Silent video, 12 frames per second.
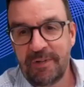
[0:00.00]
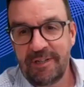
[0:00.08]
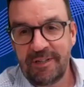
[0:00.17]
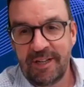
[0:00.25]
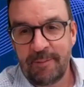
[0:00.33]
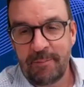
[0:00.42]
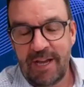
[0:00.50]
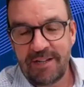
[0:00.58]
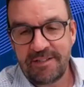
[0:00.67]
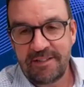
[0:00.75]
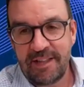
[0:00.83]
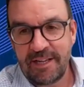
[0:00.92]
Matt,
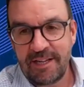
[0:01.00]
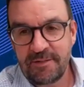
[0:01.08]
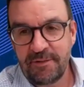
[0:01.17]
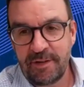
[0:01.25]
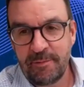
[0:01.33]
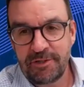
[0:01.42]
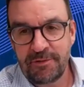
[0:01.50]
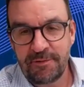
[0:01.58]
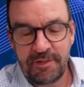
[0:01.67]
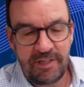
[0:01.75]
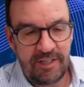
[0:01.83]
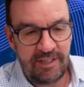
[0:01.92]
thanks very much for
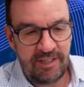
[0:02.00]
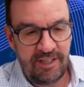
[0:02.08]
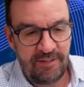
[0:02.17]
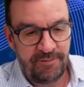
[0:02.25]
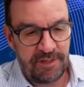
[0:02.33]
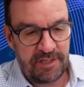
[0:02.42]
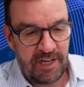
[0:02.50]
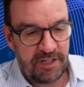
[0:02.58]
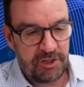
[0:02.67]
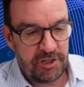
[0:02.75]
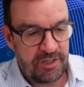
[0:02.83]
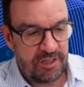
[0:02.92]
the
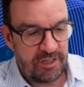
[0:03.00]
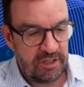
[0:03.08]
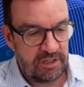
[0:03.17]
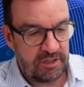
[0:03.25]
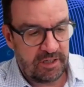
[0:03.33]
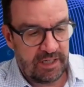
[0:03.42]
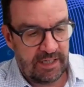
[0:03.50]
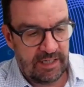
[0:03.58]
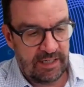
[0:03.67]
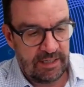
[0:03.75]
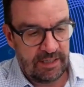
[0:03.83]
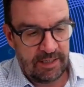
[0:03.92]
invitation. Look,
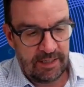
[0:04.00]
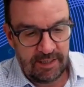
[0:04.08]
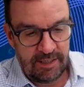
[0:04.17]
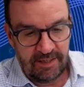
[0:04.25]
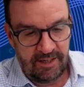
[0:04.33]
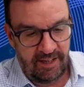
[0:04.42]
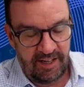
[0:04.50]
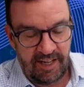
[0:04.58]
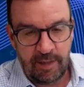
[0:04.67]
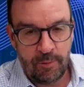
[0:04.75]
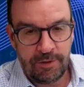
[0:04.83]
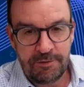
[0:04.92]

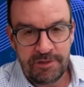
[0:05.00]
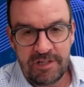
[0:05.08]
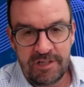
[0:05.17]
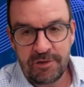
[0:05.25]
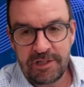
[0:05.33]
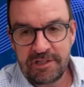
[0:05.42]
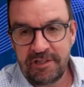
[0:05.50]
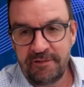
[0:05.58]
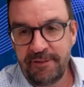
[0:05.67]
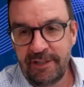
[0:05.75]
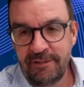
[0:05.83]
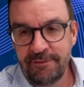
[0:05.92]
anyone who's interested,
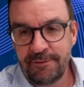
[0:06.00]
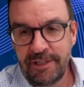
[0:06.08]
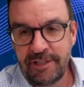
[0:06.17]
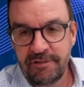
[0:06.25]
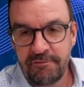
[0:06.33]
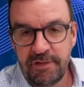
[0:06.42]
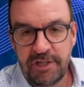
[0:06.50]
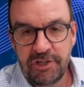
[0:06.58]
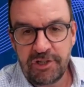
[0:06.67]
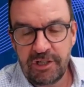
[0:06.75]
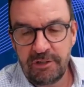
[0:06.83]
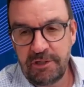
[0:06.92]
feel free to reach
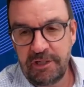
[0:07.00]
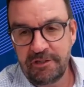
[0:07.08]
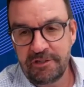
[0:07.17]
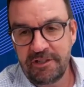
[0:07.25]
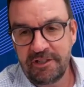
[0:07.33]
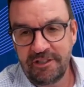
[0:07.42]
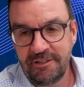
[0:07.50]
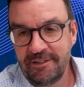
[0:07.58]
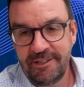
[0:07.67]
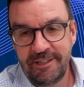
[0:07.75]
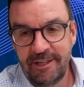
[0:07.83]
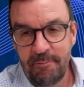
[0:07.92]
out either to
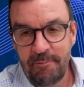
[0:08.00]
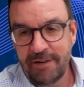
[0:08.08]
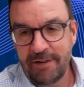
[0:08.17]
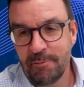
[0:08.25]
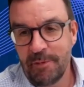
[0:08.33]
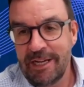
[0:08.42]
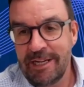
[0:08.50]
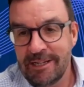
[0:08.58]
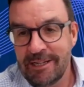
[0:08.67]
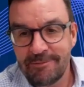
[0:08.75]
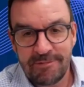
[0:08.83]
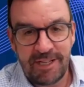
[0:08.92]
Matt or me.
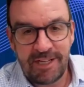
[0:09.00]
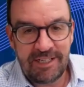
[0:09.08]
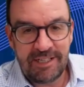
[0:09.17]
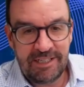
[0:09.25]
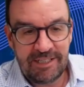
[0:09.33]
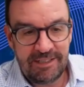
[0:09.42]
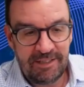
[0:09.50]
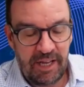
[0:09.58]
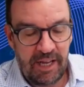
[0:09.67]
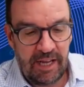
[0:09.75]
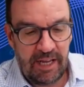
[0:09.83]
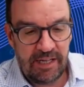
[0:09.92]

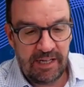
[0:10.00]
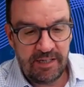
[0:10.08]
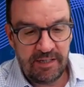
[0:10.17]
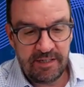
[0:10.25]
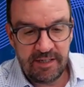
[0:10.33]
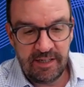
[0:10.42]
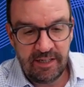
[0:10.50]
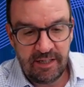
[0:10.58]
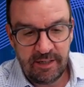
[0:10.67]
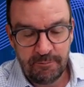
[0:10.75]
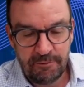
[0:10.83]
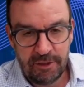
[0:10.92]
And
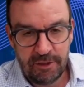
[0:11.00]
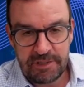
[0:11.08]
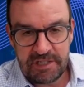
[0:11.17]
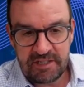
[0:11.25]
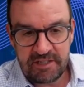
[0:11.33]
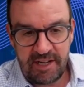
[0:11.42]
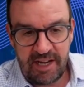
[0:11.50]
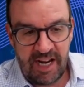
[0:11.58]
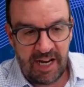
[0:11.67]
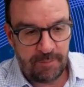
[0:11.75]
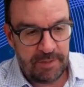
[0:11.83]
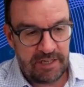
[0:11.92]
we're always
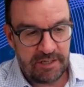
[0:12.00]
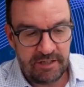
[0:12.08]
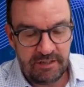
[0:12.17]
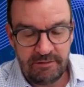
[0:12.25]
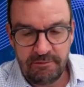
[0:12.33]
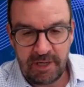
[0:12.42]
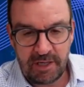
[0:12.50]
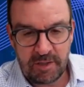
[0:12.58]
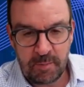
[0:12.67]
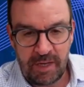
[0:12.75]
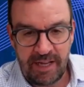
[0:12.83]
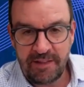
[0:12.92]
happy to
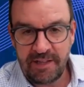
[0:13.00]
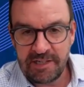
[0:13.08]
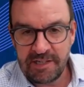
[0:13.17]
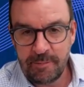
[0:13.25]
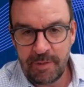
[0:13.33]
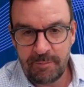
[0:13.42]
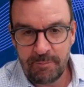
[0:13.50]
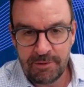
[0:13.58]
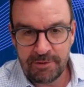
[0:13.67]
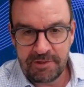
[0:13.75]
explain things in a bit more